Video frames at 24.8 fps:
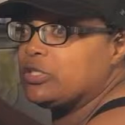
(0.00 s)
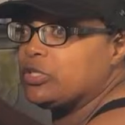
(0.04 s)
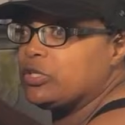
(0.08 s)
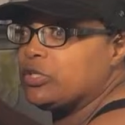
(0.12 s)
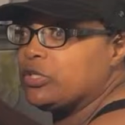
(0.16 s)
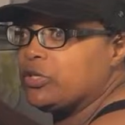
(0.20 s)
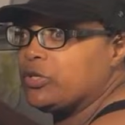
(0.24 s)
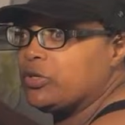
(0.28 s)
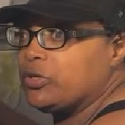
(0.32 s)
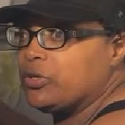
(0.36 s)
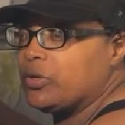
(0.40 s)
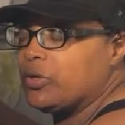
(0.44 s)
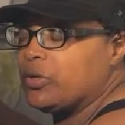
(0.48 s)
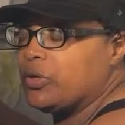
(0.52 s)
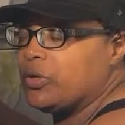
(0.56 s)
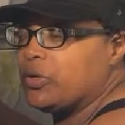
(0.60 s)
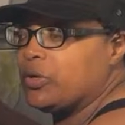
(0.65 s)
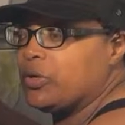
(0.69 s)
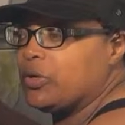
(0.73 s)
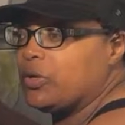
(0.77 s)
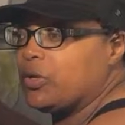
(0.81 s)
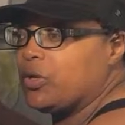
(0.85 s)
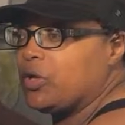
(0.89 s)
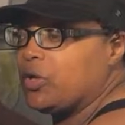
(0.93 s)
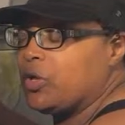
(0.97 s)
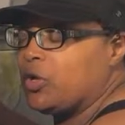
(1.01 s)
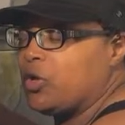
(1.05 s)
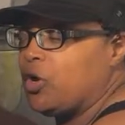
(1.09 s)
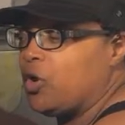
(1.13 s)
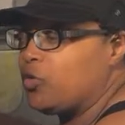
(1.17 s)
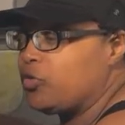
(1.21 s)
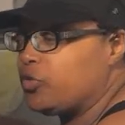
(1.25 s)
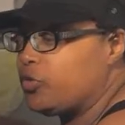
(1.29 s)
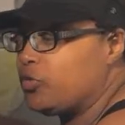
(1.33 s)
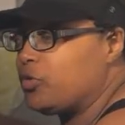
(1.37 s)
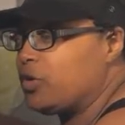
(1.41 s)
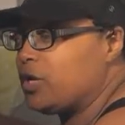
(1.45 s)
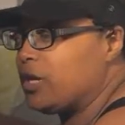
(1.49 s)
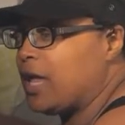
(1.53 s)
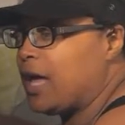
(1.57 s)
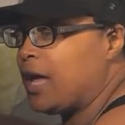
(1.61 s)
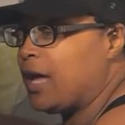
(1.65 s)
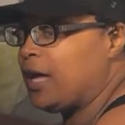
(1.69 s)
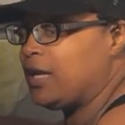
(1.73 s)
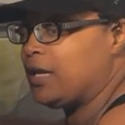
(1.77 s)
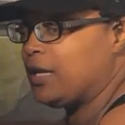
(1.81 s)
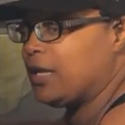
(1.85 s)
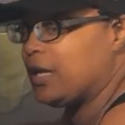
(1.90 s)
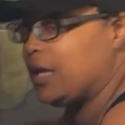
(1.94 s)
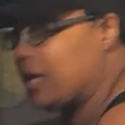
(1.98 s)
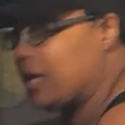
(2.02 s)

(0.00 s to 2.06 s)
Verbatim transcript: to go through the night.